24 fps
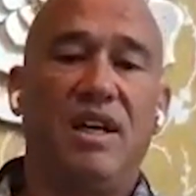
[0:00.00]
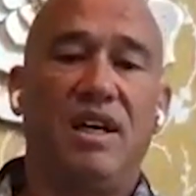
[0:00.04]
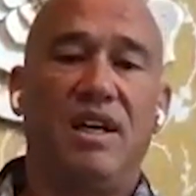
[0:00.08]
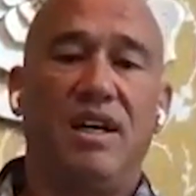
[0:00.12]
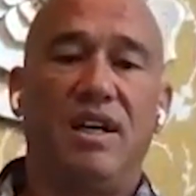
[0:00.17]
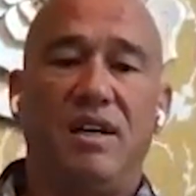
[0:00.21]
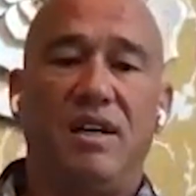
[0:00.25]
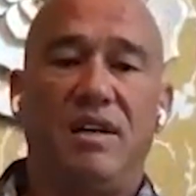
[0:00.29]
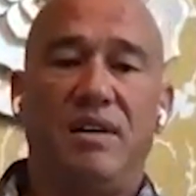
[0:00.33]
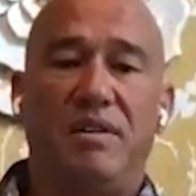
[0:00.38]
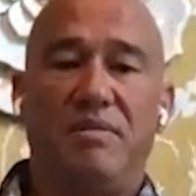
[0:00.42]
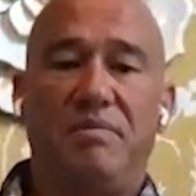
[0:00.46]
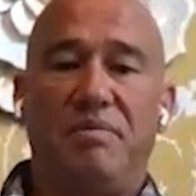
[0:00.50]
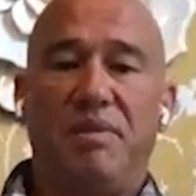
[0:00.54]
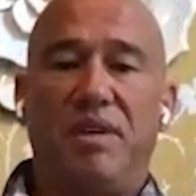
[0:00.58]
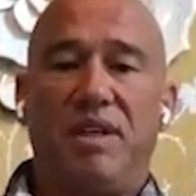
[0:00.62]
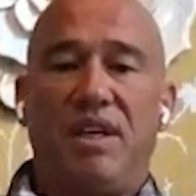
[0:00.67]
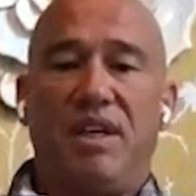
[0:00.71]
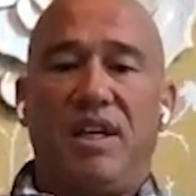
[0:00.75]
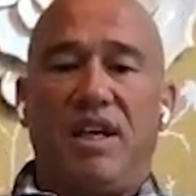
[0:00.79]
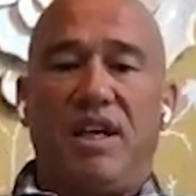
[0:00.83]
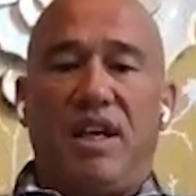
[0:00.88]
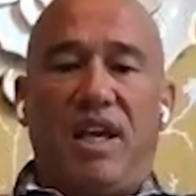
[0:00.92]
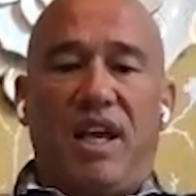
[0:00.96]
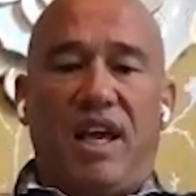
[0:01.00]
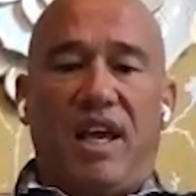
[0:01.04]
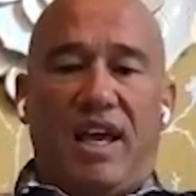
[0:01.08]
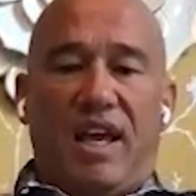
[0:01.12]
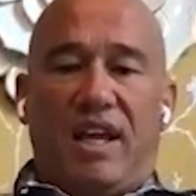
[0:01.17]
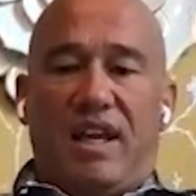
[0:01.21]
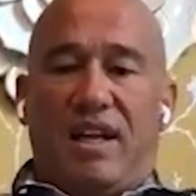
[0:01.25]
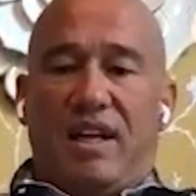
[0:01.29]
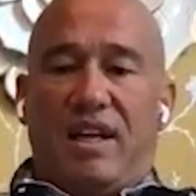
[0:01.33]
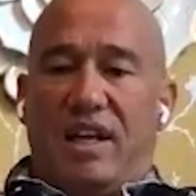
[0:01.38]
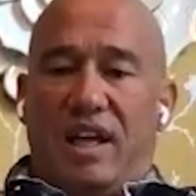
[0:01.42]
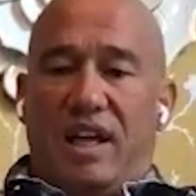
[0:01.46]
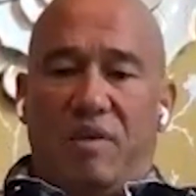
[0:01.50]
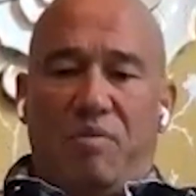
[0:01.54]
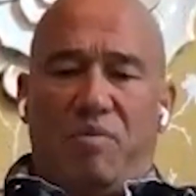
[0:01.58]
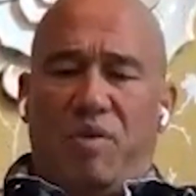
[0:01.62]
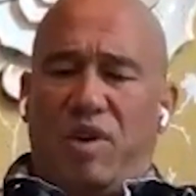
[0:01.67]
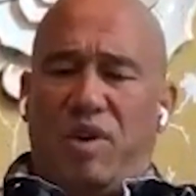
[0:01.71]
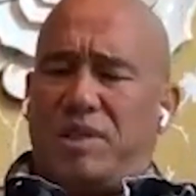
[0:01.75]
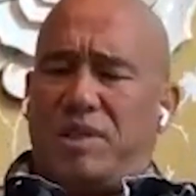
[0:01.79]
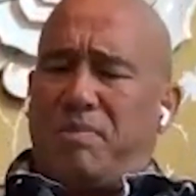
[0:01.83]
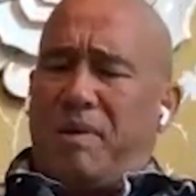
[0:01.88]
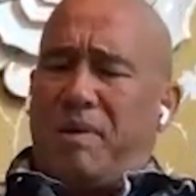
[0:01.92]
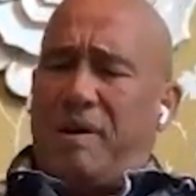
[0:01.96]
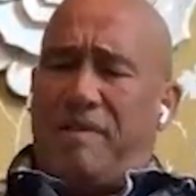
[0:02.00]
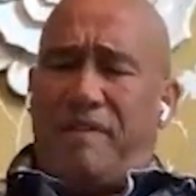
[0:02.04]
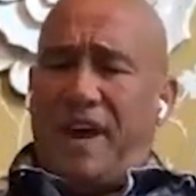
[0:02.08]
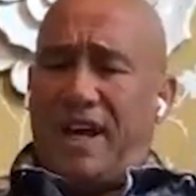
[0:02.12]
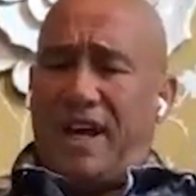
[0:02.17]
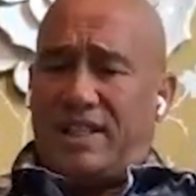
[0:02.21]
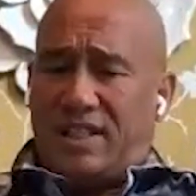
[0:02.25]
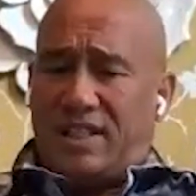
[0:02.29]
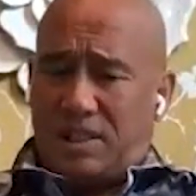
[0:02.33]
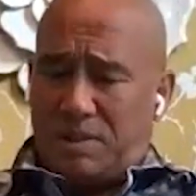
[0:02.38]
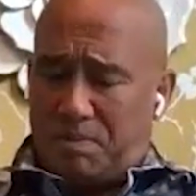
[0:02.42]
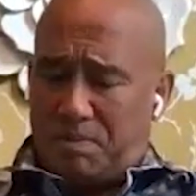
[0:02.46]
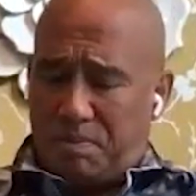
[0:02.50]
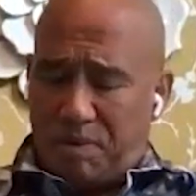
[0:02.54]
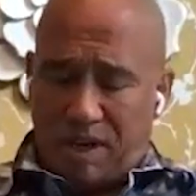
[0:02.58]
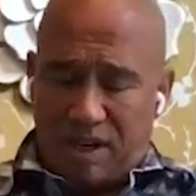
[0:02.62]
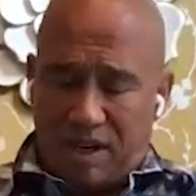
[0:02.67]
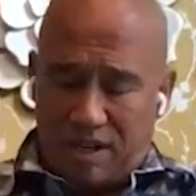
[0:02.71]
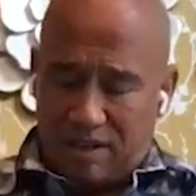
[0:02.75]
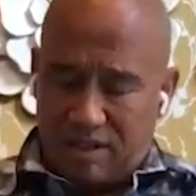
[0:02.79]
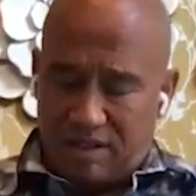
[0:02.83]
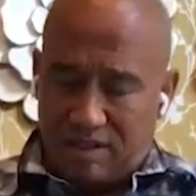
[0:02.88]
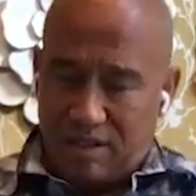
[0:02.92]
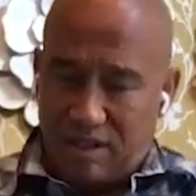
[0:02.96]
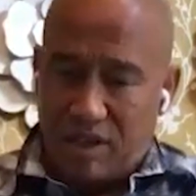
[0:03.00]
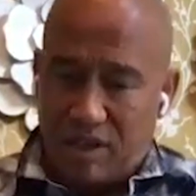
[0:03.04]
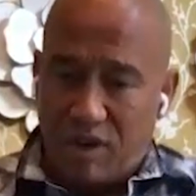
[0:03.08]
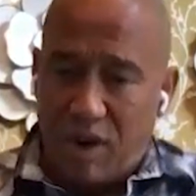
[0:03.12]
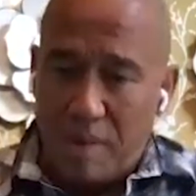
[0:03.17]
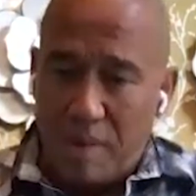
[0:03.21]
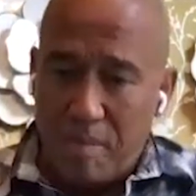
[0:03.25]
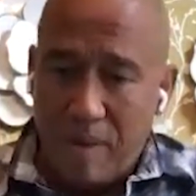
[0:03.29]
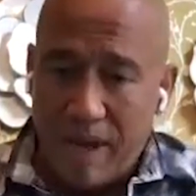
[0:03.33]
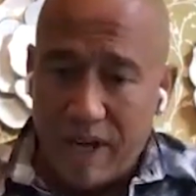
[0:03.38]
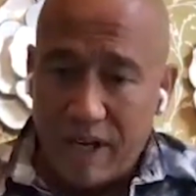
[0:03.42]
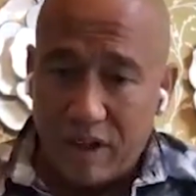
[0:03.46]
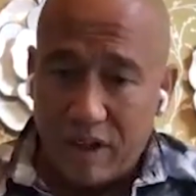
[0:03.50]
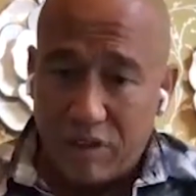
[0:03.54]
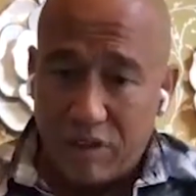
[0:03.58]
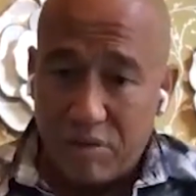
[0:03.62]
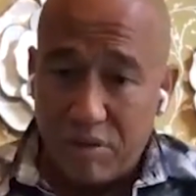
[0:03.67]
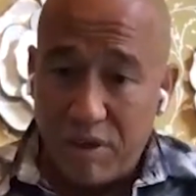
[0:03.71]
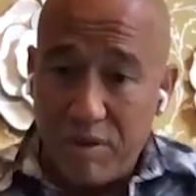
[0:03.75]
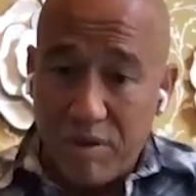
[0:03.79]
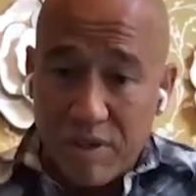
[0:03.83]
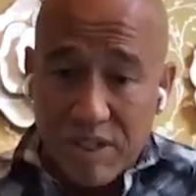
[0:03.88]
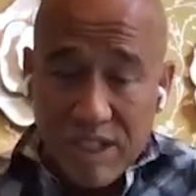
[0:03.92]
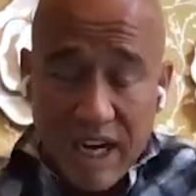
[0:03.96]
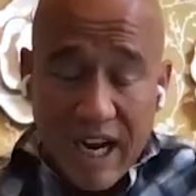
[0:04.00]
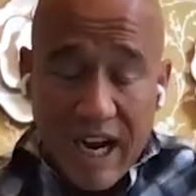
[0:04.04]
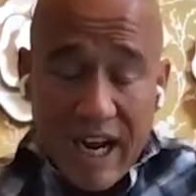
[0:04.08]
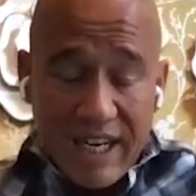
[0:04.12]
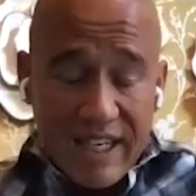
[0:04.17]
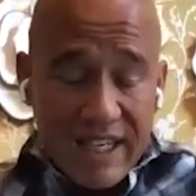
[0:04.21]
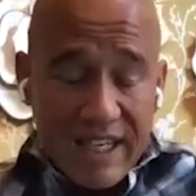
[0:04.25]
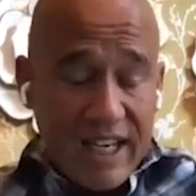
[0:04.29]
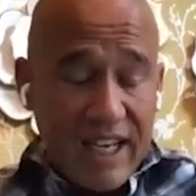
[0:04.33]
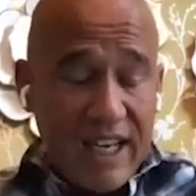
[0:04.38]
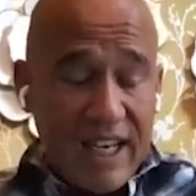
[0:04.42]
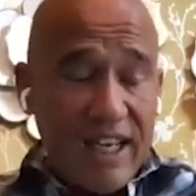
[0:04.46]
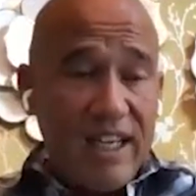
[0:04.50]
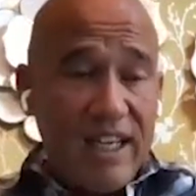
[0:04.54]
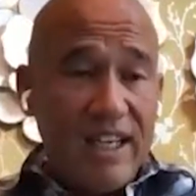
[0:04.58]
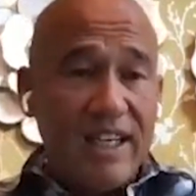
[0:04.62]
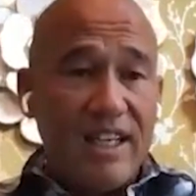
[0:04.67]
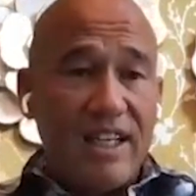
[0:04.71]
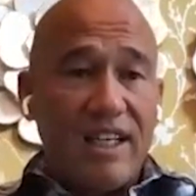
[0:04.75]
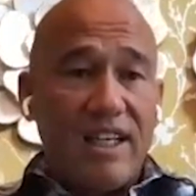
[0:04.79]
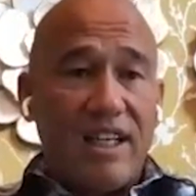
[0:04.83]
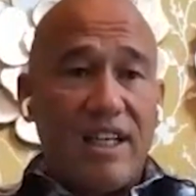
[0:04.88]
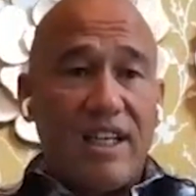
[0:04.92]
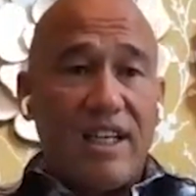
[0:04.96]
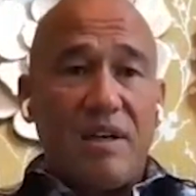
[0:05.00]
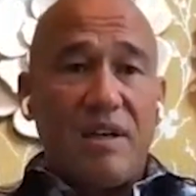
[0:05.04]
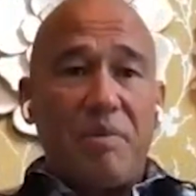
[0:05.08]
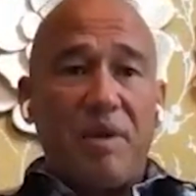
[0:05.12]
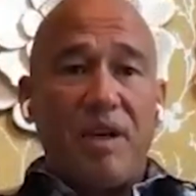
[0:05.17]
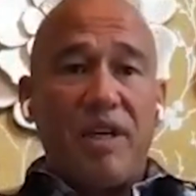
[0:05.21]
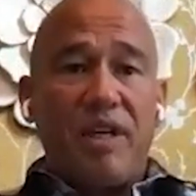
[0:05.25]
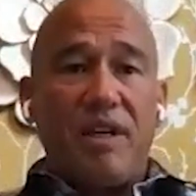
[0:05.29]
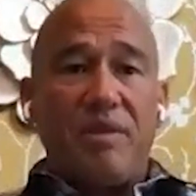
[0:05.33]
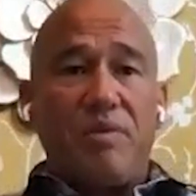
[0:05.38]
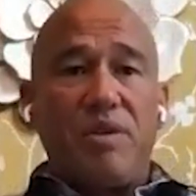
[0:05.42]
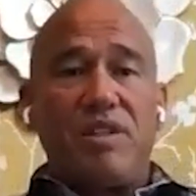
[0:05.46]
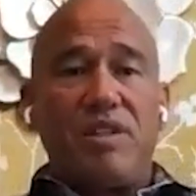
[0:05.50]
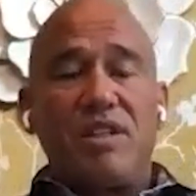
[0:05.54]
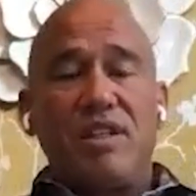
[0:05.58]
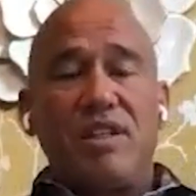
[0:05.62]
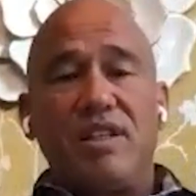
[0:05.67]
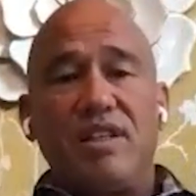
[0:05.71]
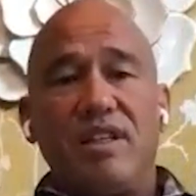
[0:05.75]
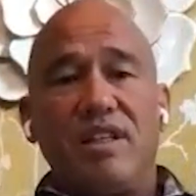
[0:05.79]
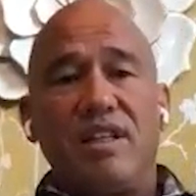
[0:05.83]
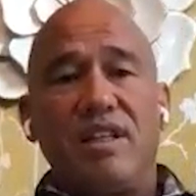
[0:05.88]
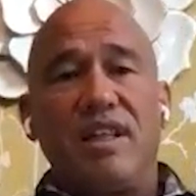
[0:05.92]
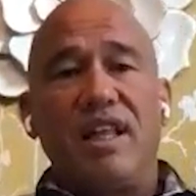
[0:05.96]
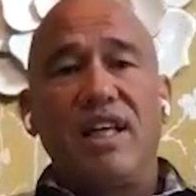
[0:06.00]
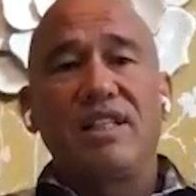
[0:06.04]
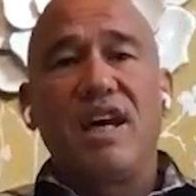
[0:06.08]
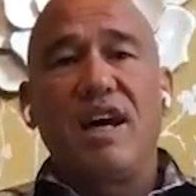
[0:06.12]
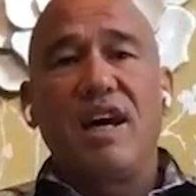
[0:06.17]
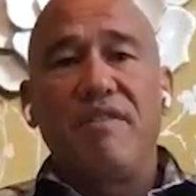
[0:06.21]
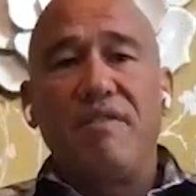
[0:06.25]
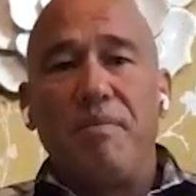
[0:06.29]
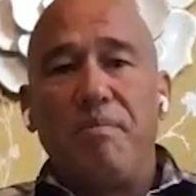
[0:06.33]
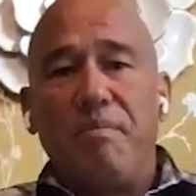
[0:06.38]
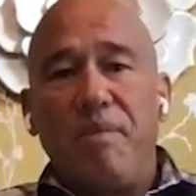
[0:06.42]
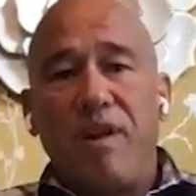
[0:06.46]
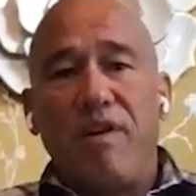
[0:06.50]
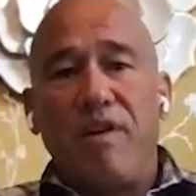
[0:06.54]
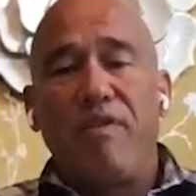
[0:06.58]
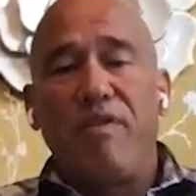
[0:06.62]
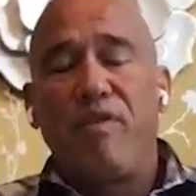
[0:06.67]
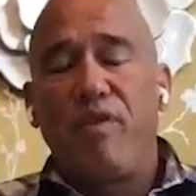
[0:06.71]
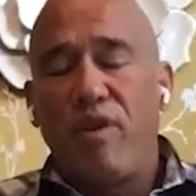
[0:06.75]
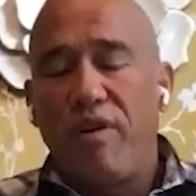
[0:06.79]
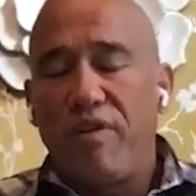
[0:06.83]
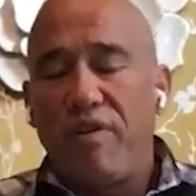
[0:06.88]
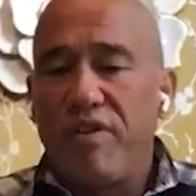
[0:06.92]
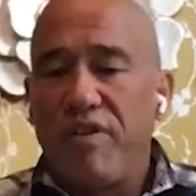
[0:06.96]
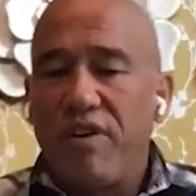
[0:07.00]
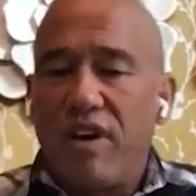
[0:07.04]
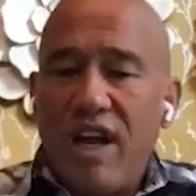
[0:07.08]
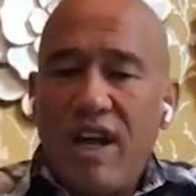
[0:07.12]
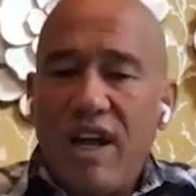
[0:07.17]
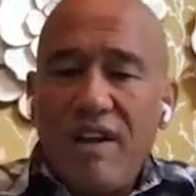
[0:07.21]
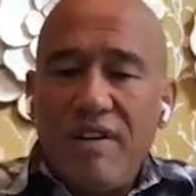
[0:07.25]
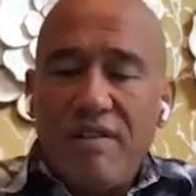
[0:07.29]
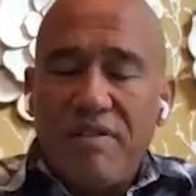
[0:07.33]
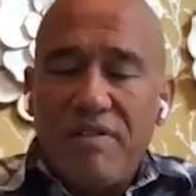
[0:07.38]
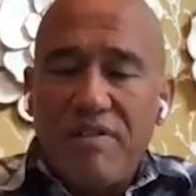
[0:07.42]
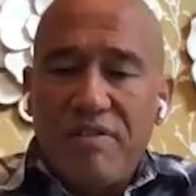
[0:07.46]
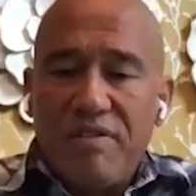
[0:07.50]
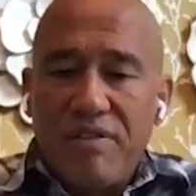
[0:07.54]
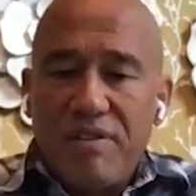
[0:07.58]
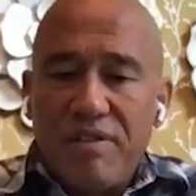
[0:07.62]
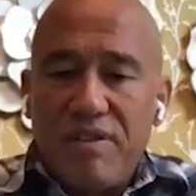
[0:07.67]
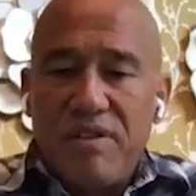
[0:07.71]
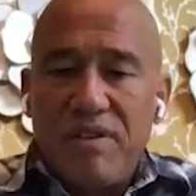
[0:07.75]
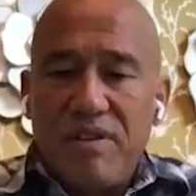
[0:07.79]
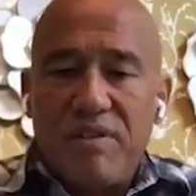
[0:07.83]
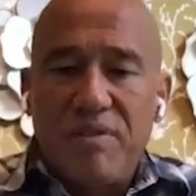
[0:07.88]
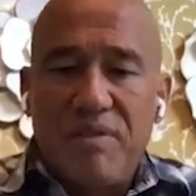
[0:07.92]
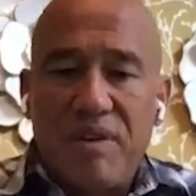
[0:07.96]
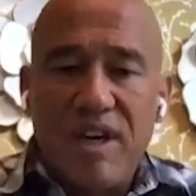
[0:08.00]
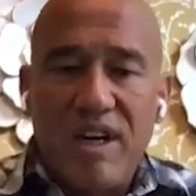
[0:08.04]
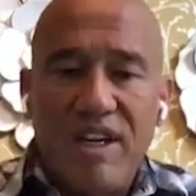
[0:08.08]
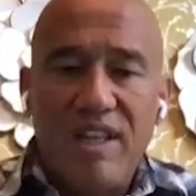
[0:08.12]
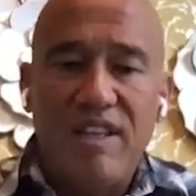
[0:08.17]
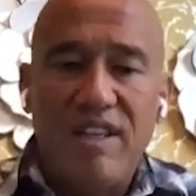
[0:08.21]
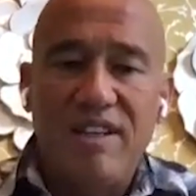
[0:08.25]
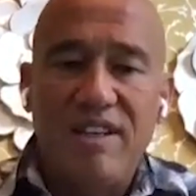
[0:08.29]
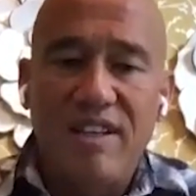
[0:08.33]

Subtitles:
And it wasn't my fastest, but, I made it through. It was a hot day, but that's kind of a metaphor for life, right?